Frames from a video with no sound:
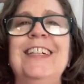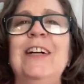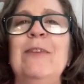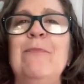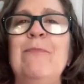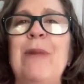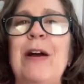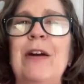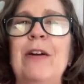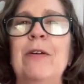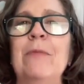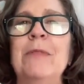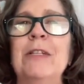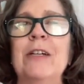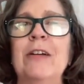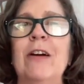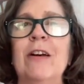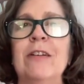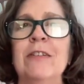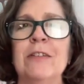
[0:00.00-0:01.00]
Better Homes
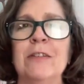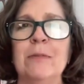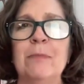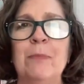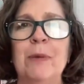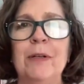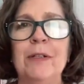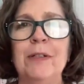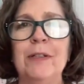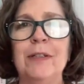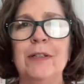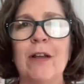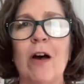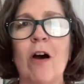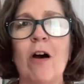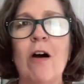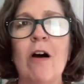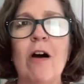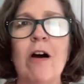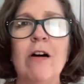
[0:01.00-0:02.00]
and Gardens put
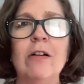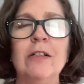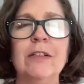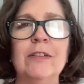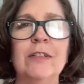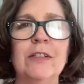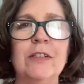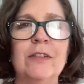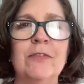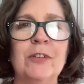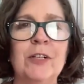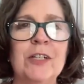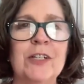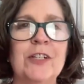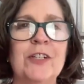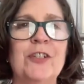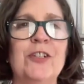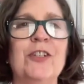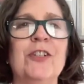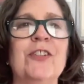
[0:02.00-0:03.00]
all of their different
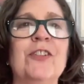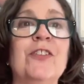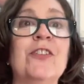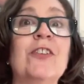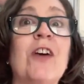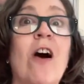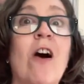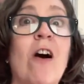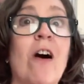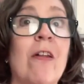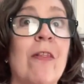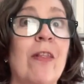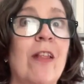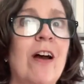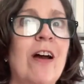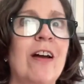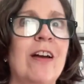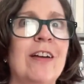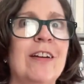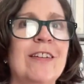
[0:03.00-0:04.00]
editions
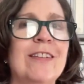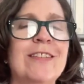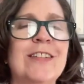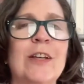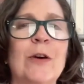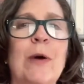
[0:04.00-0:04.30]
online. So